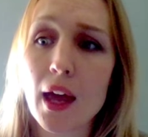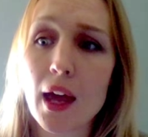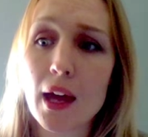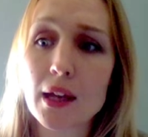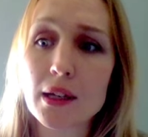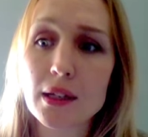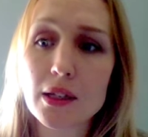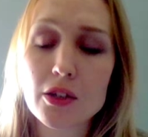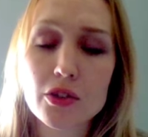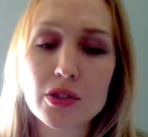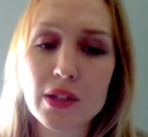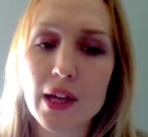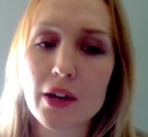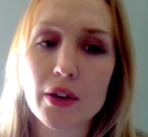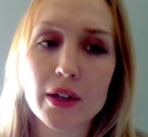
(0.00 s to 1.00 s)
And
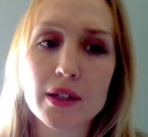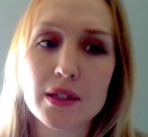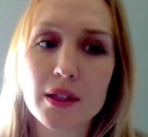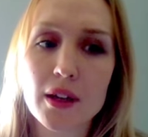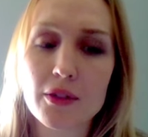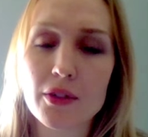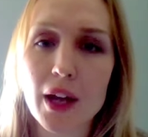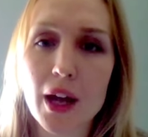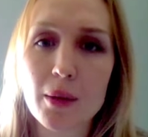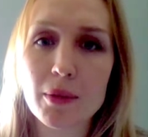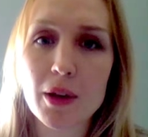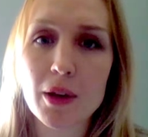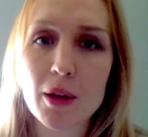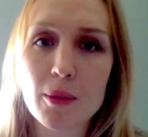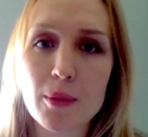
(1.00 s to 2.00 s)
years later, I discovered how
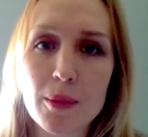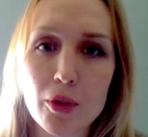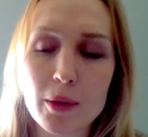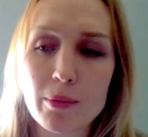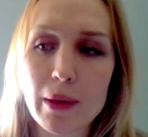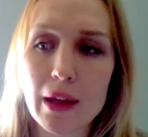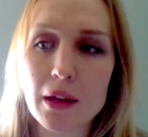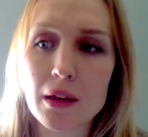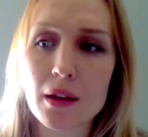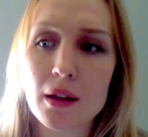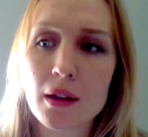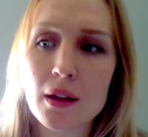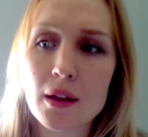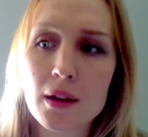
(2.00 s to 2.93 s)
many people had been